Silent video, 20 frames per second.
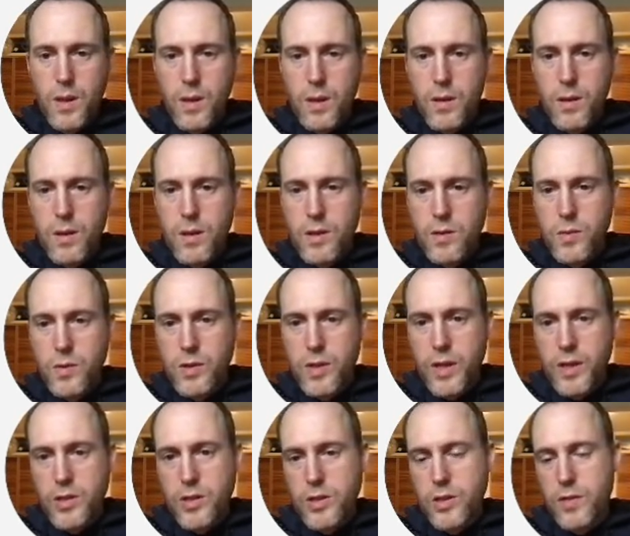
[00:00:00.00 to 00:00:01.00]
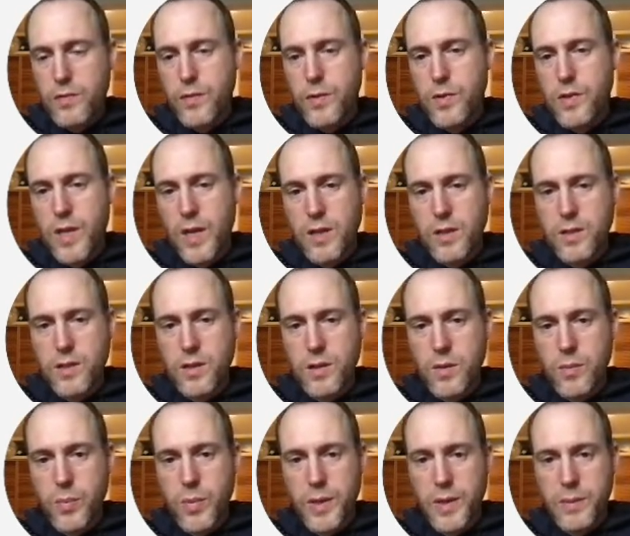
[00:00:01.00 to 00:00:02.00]
This would take just a few seconds to
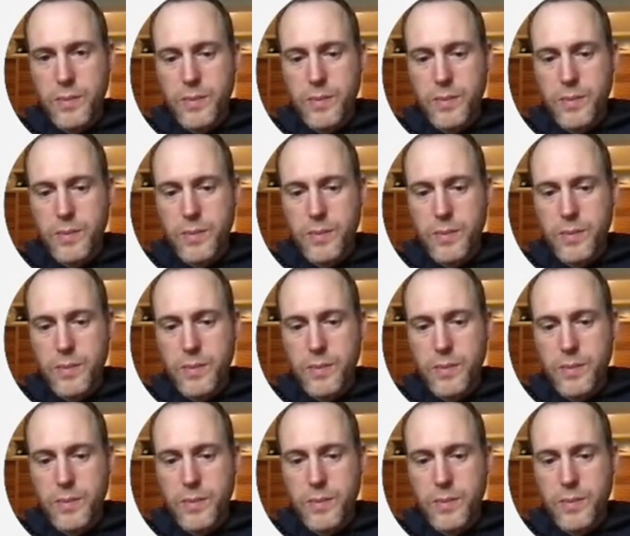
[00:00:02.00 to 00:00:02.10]
complete.